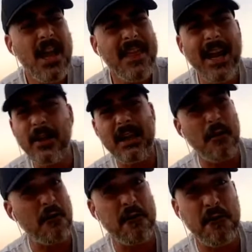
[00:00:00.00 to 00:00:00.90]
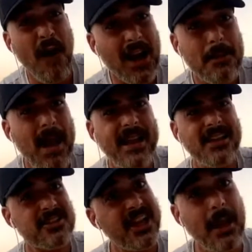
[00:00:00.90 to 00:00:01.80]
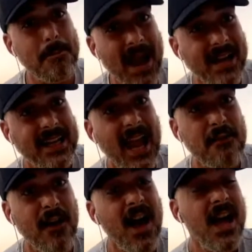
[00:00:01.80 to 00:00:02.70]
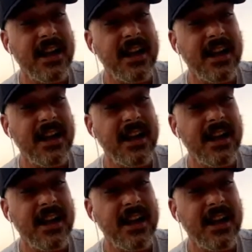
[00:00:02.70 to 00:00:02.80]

They don't give a fuck, man. They say they back the gaffer.